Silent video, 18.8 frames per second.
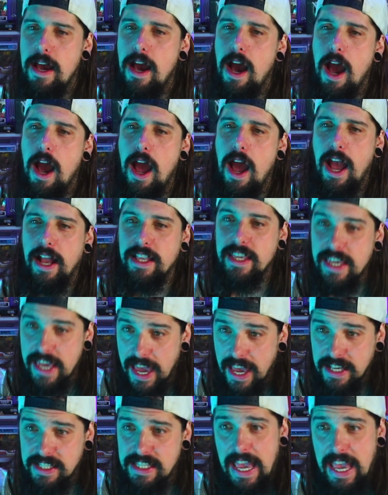And
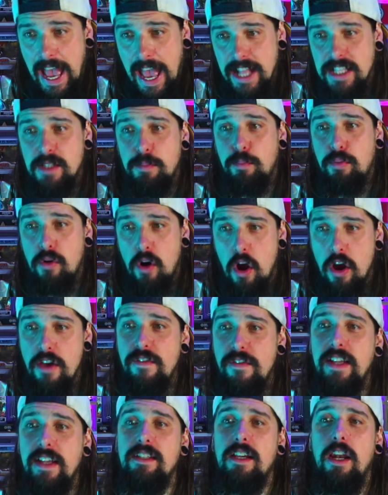yes, it adds
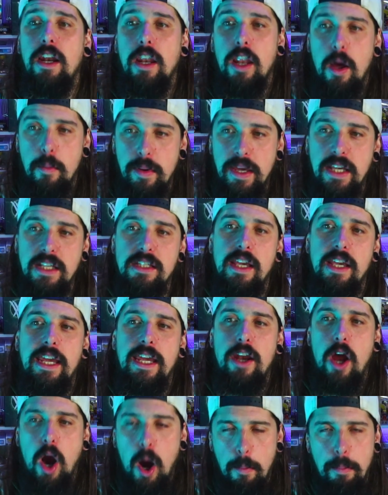private lobbies
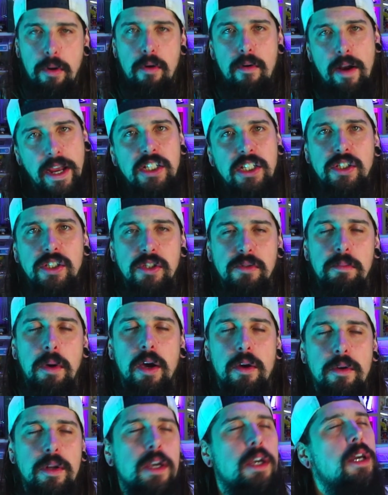in operations
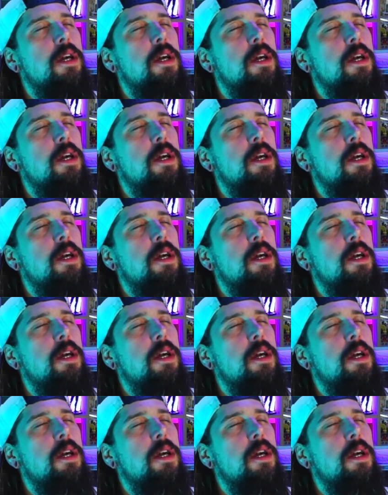mode.